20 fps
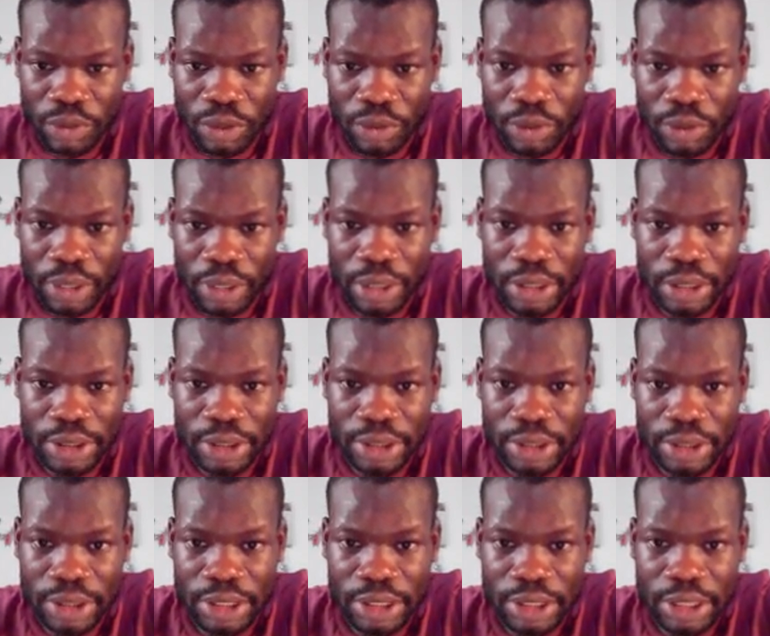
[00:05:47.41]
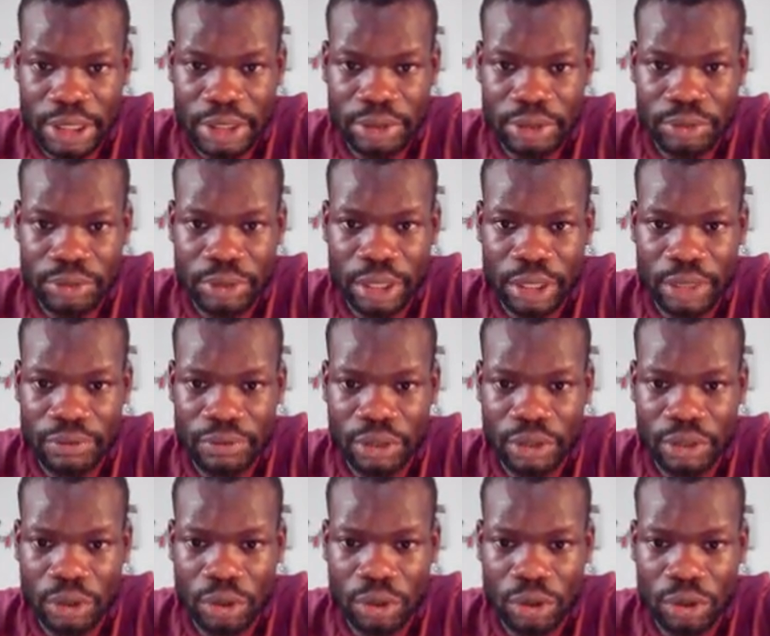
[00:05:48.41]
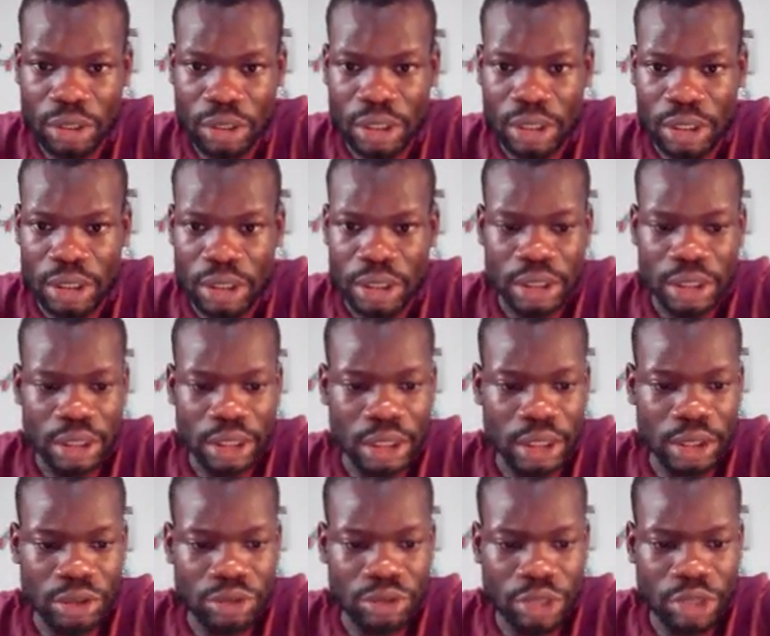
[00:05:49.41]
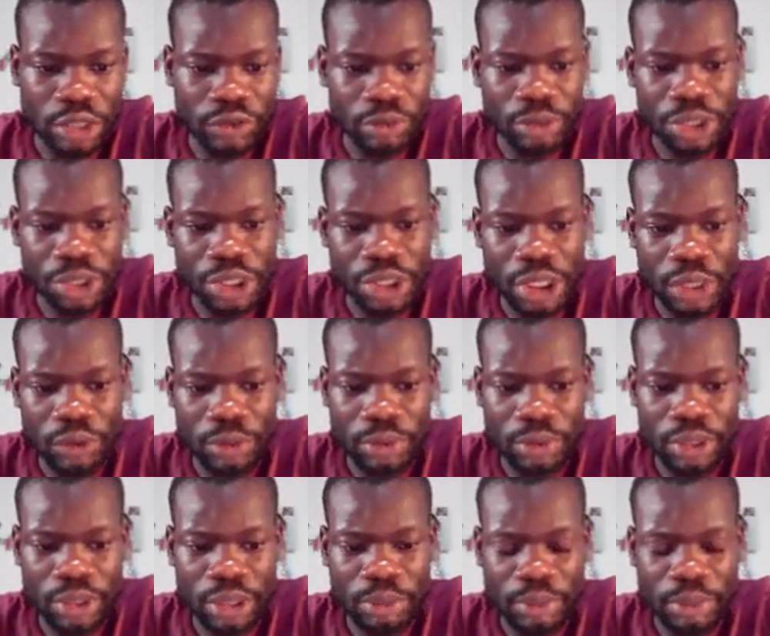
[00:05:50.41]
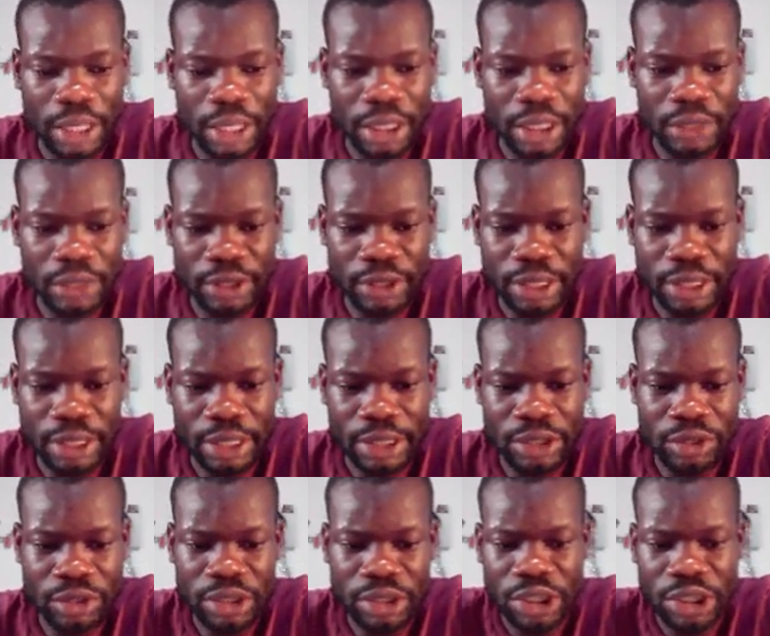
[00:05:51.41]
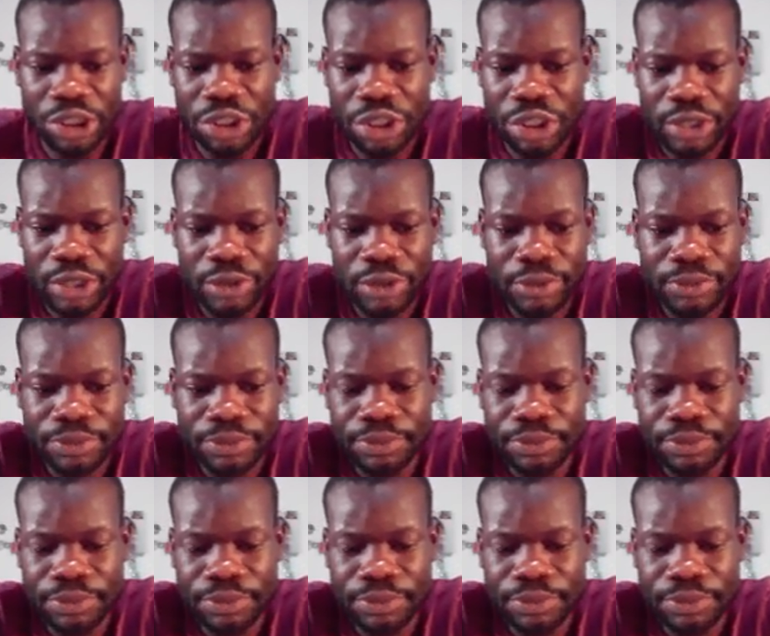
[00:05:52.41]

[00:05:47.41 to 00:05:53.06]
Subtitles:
All right, as you can see here, we have the log transformation that will be applied if the data is not stationary.